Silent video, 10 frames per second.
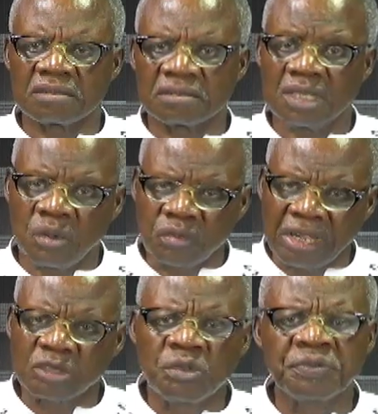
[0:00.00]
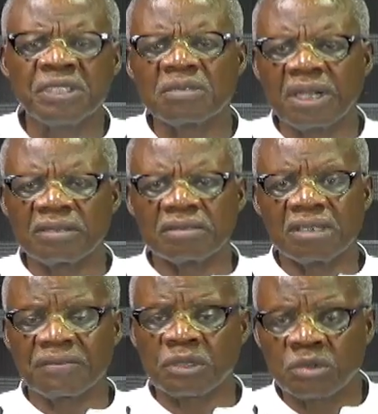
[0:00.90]
na utuan school fees man
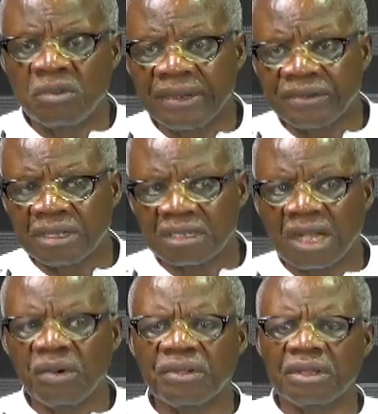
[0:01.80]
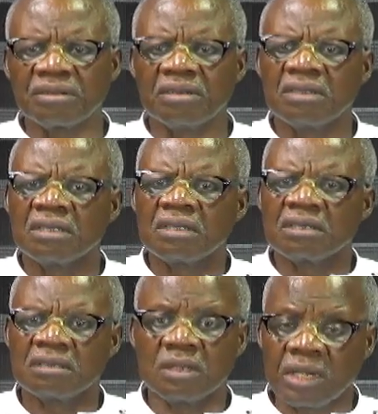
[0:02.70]
level 200 na o hwe no
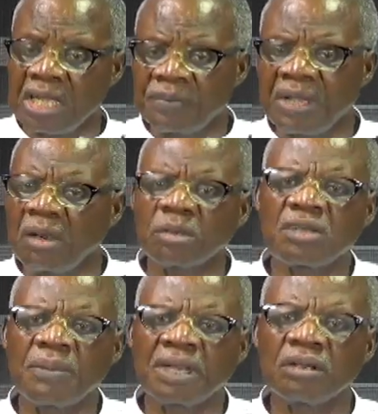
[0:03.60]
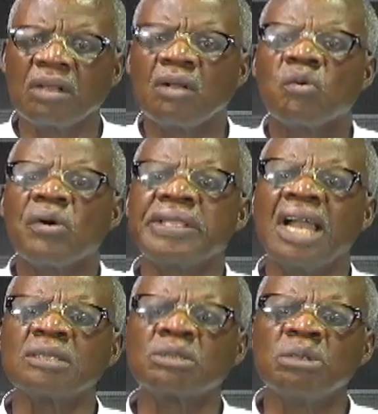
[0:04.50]
de ohia bia wo twa man wo
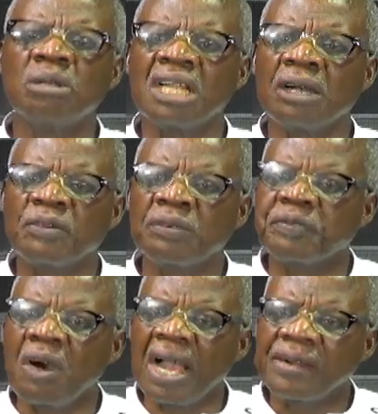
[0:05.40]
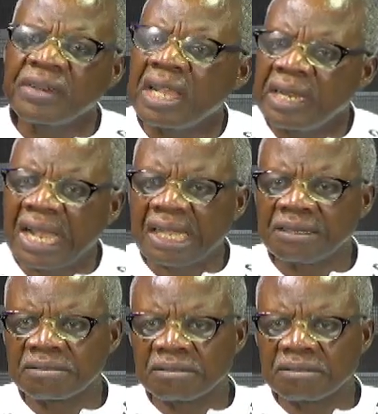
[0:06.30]
nya do level 400 a